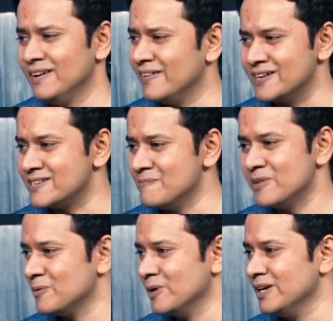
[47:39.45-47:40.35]
That's
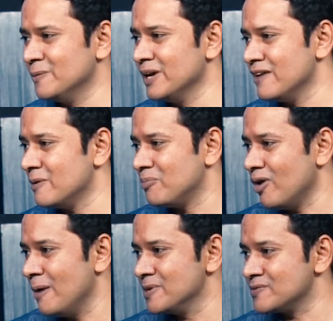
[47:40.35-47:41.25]
something we, we have a
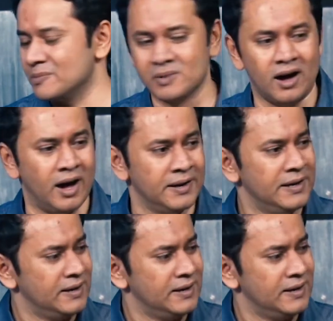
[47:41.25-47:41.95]
promise from God.